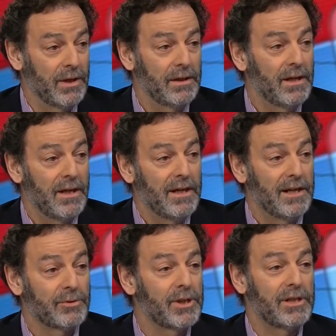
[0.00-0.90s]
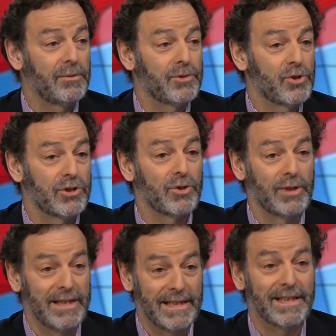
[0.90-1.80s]
will. Hillary Clinton was also
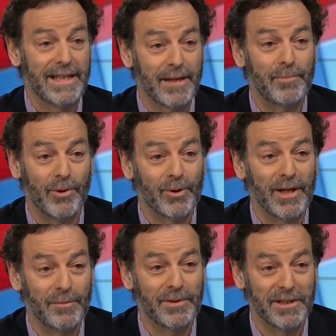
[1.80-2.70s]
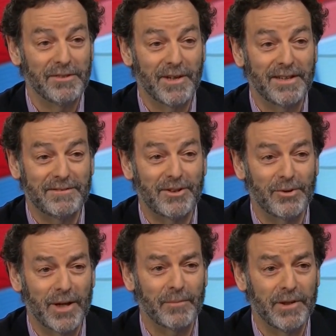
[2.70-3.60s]
leading in that poll, I believe. I
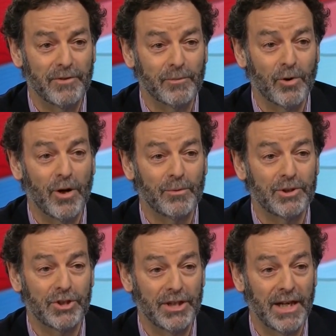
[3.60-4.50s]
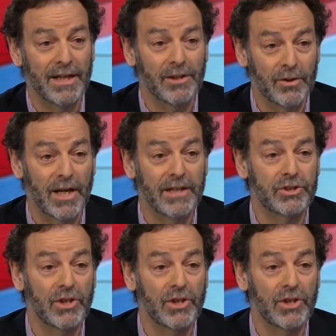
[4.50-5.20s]
correct me if I'm wrong. True fact. Not okay.